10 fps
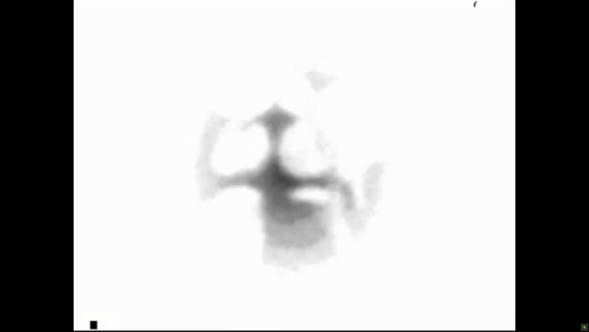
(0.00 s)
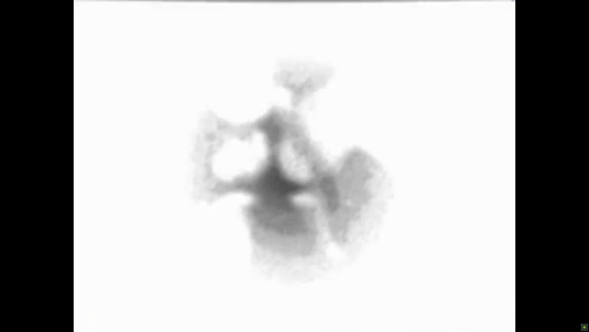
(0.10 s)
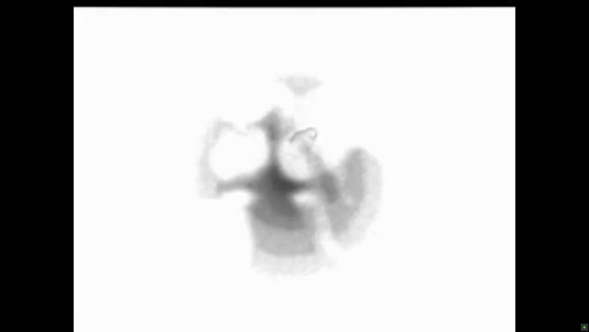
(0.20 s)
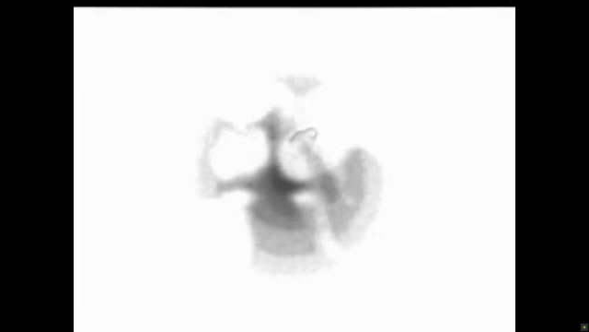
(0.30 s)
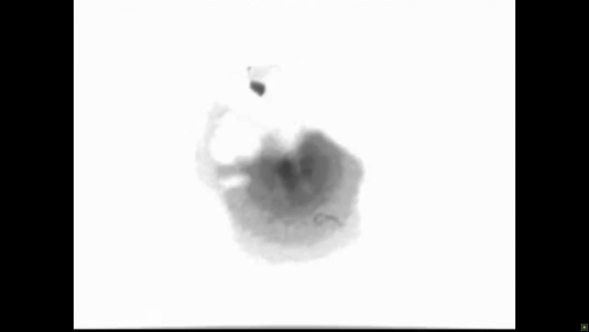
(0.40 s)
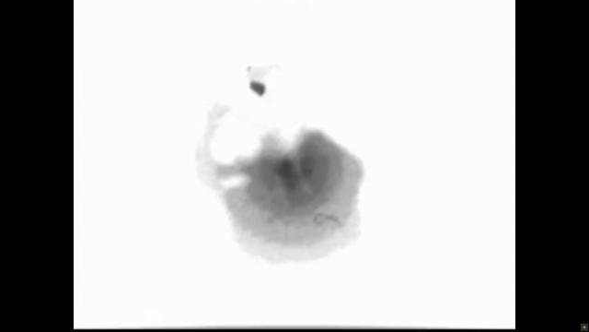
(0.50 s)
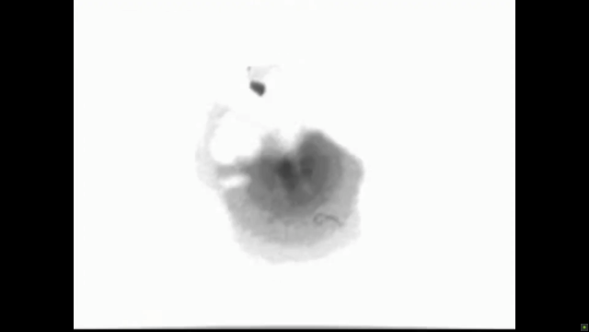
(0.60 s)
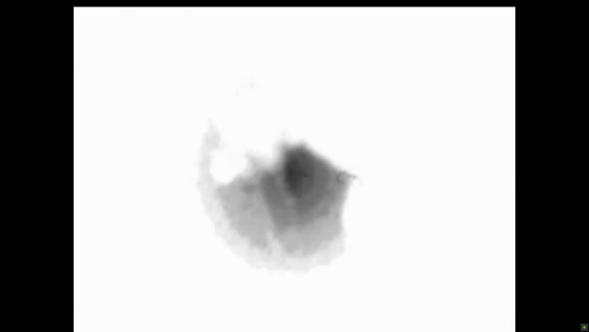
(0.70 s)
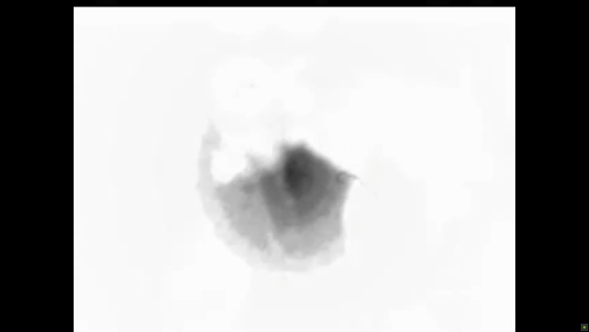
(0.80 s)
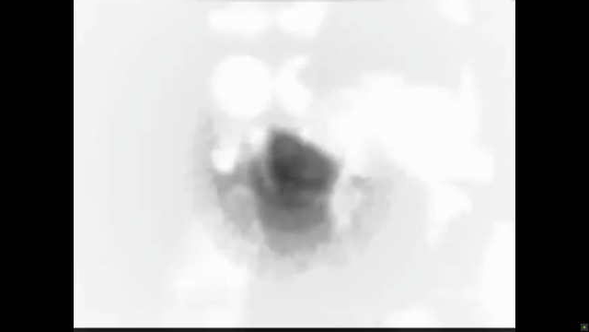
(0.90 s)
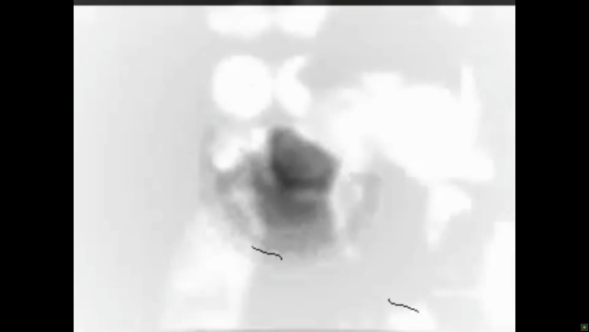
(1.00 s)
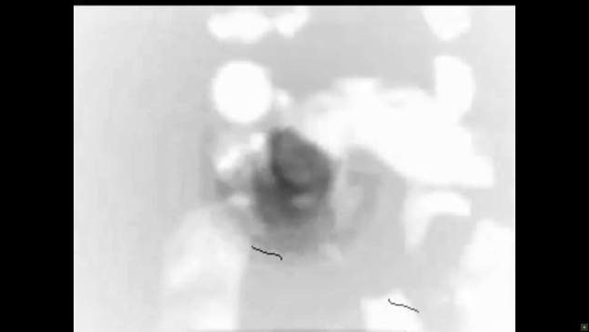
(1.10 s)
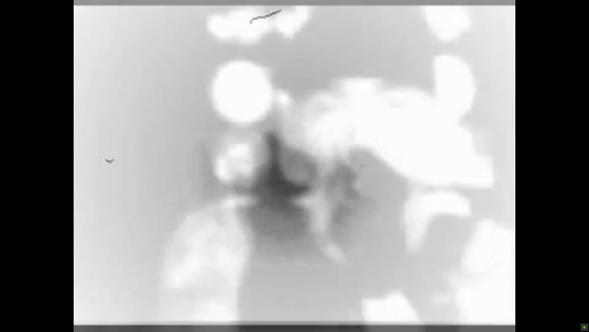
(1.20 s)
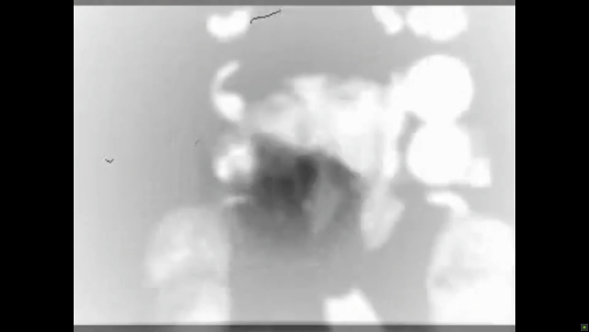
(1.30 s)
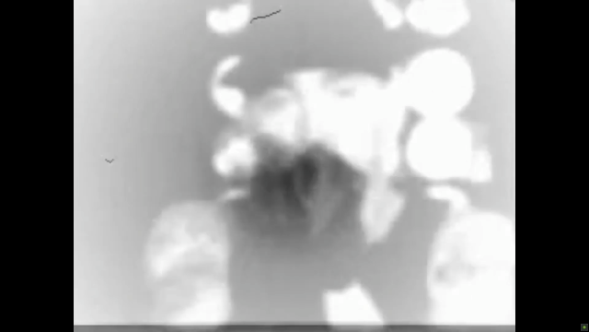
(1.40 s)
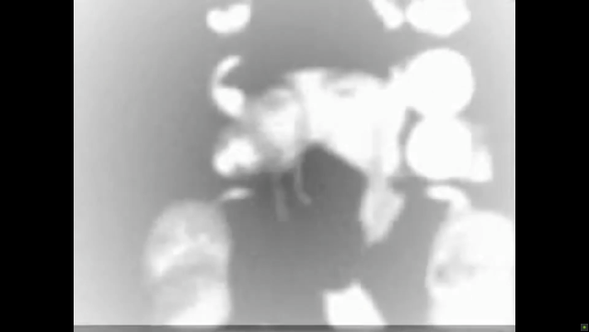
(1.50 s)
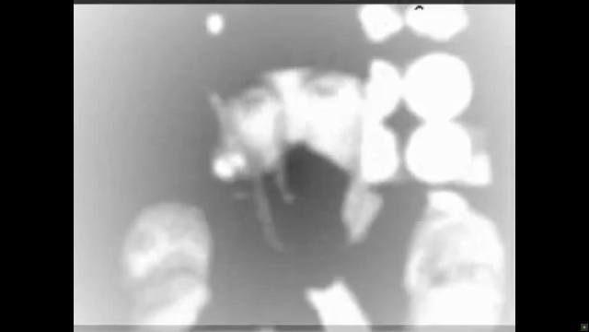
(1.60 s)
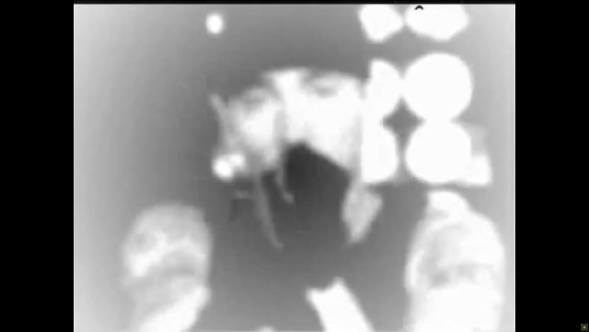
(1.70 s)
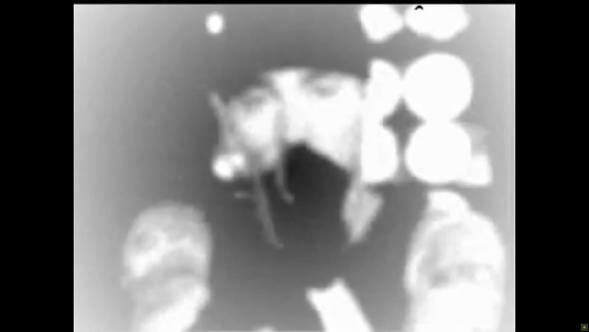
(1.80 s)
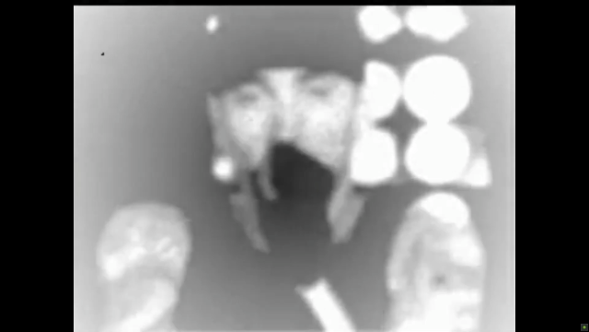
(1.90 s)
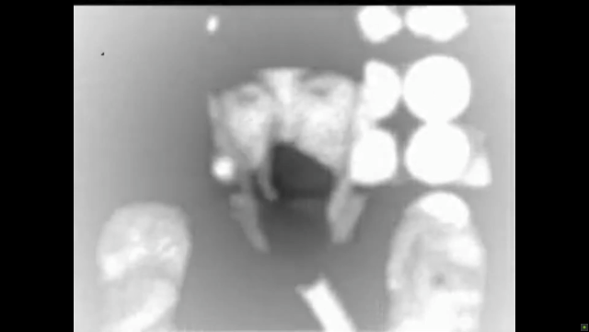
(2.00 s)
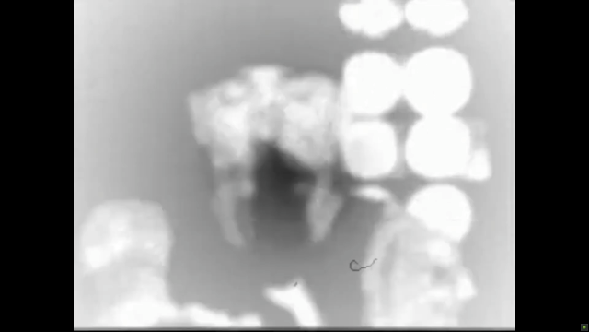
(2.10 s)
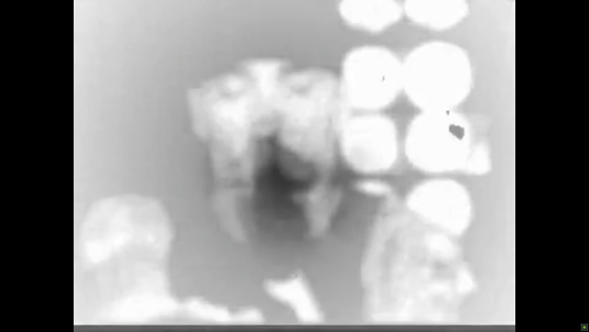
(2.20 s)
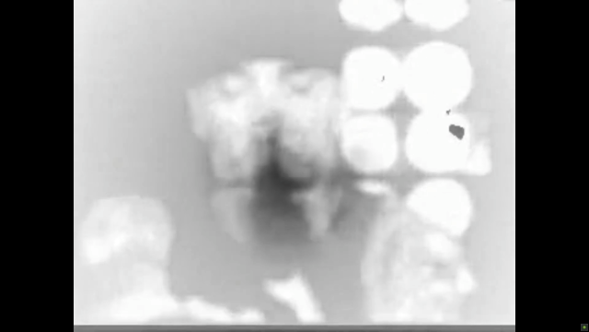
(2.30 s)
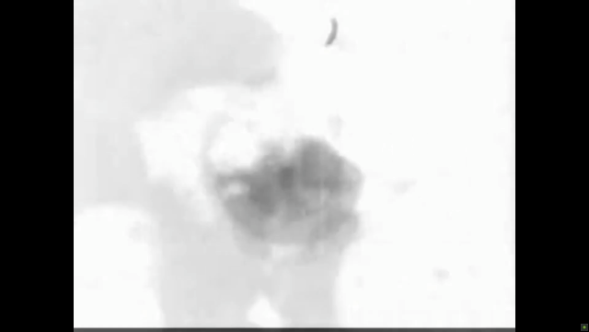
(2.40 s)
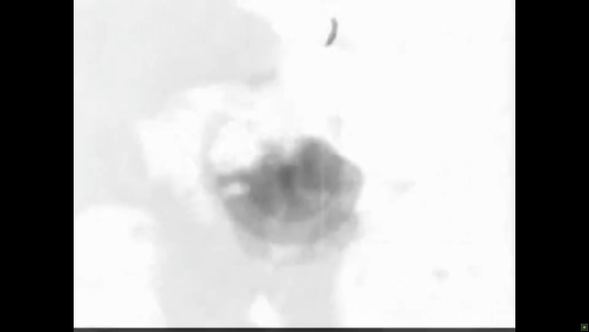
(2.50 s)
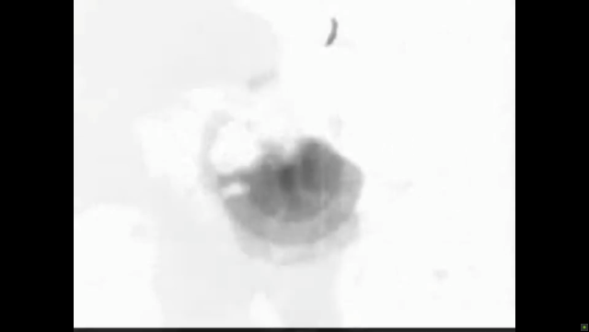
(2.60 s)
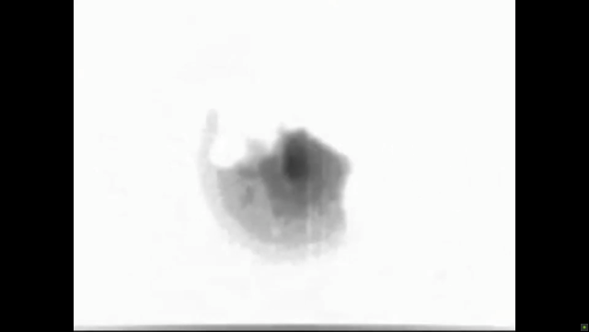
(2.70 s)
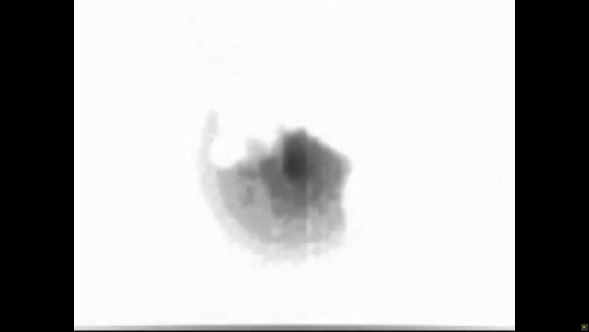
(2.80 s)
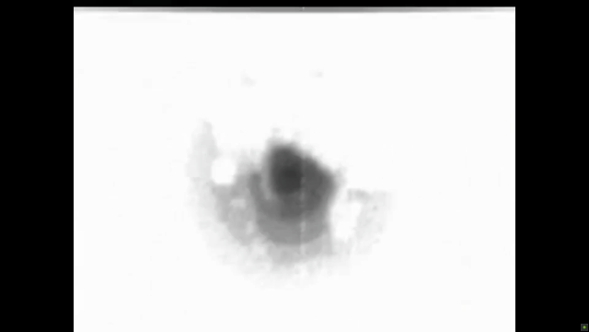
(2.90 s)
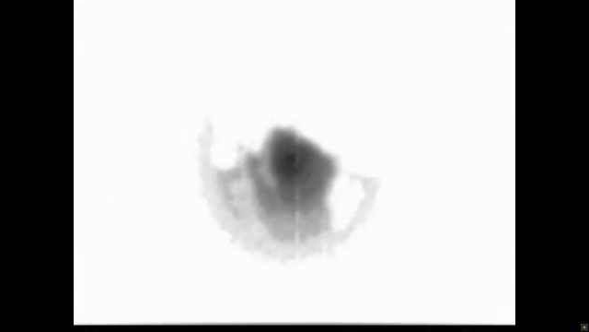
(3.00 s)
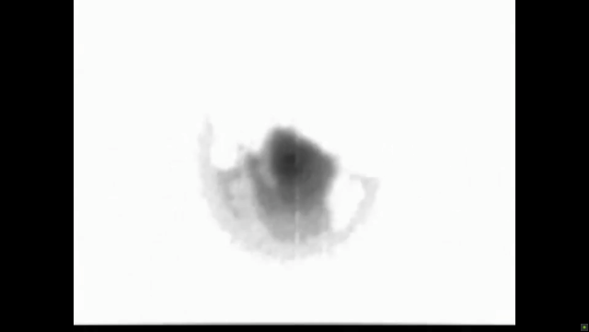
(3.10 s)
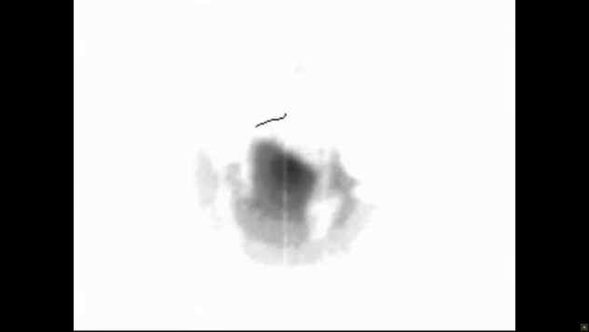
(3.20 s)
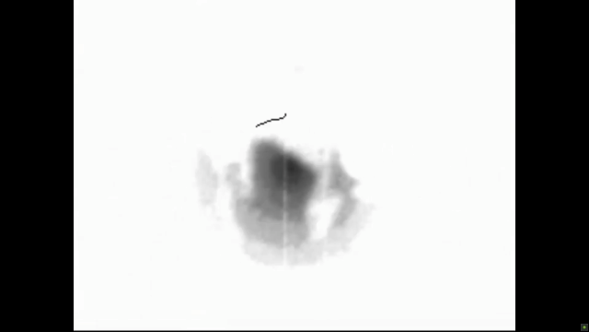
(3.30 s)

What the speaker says: No face is visible, so there are no lips to read.